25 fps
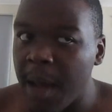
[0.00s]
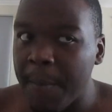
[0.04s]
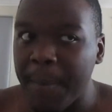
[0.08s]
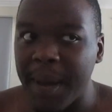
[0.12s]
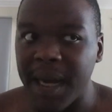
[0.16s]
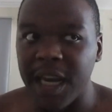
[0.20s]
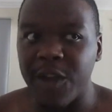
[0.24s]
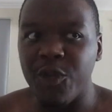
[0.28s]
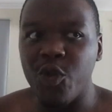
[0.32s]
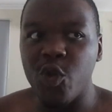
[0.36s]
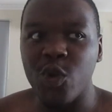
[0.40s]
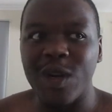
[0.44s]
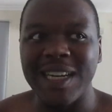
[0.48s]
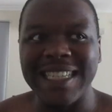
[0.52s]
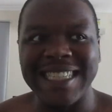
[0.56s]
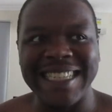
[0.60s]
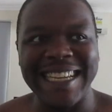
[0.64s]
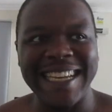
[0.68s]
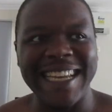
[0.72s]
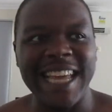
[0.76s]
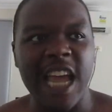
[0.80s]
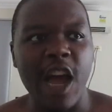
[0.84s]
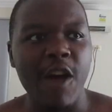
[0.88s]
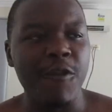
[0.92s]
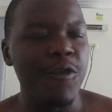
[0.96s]
But if you wanna
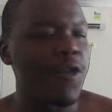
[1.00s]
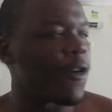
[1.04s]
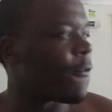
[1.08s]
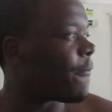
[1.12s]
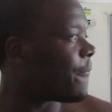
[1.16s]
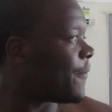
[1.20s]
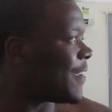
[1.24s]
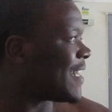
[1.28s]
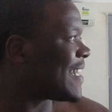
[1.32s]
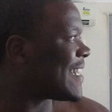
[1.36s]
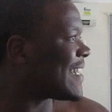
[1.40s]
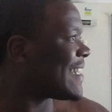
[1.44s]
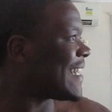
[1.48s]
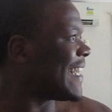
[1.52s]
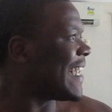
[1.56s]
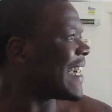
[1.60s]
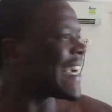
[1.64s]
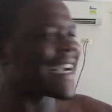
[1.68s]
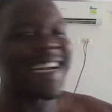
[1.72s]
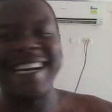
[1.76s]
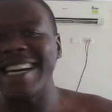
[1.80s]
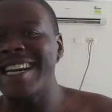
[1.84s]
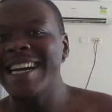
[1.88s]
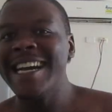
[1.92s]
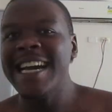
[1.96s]
take care of your
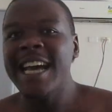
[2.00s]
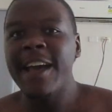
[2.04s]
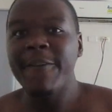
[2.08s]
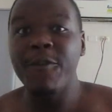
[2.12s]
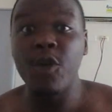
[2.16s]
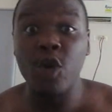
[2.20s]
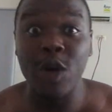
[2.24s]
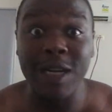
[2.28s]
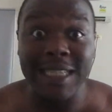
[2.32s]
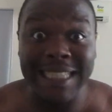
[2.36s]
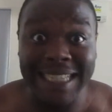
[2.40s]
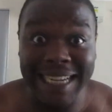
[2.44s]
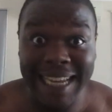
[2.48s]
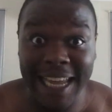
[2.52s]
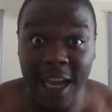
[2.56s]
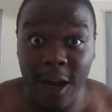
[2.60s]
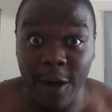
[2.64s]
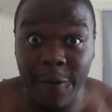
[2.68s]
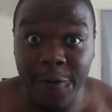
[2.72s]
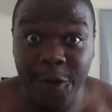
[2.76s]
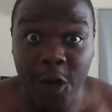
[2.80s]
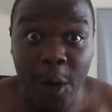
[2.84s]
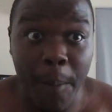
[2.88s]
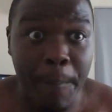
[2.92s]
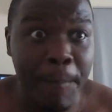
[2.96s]
physique, if you wanna take care
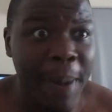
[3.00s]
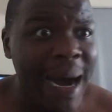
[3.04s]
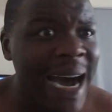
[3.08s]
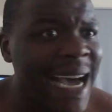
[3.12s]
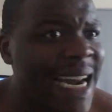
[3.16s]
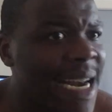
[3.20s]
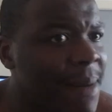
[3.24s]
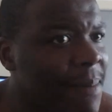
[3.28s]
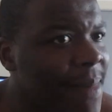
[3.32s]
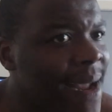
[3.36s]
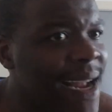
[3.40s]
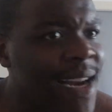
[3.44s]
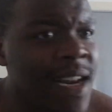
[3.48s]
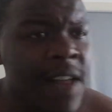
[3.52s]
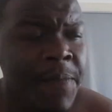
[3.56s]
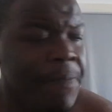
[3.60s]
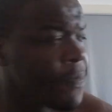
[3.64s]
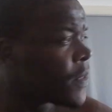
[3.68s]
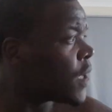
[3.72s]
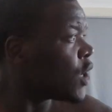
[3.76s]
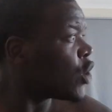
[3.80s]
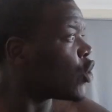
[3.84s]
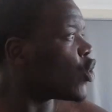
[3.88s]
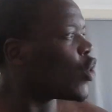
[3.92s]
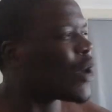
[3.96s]
of your body, man,
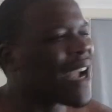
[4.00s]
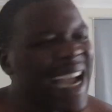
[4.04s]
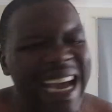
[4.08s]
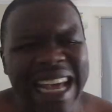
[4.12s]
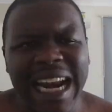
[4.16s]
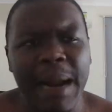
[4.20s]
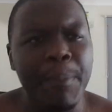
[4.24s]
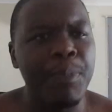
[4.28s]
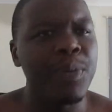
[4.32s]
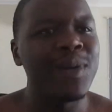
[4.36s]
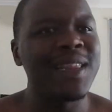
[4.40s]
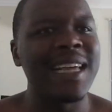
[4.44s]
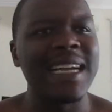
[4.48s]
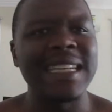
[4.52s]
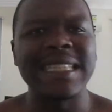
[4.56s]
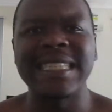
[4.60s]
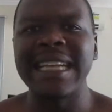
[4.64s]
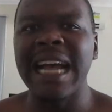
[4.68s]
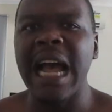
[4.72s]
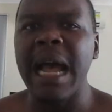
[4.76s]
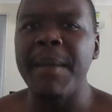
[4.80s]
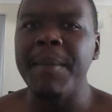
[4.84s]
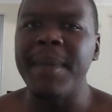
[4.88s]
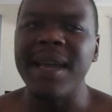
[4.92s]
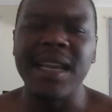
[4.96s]
you gotta put that
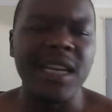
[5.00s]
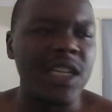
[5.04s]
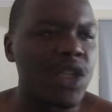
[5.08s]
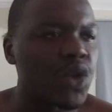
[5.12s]
time, man.